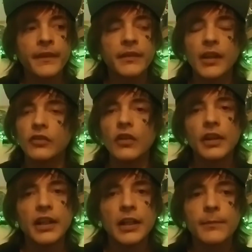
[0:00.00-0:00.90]
Now,
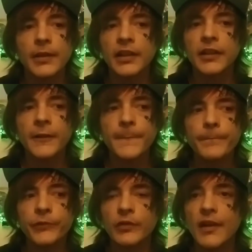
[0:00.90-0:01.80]
growing up,
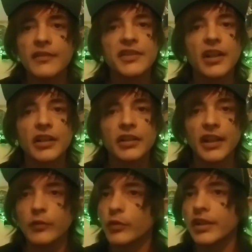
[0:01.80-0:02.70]
when I was younger,
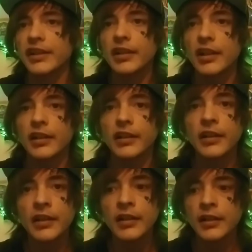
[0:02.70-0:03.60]
like really young,
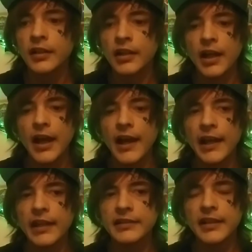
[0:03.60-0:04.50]

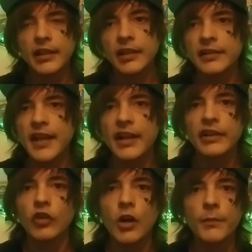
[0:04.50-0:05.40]
I didn't exactly
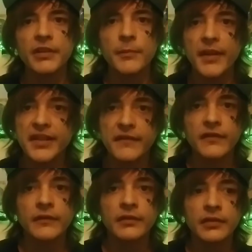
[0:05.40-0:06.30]
grow up in the best
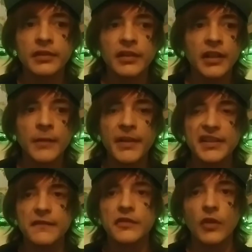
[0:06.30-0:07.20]

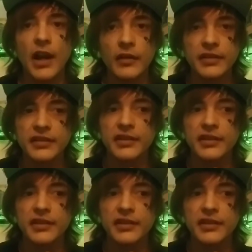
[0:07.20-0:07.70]
of surroundings.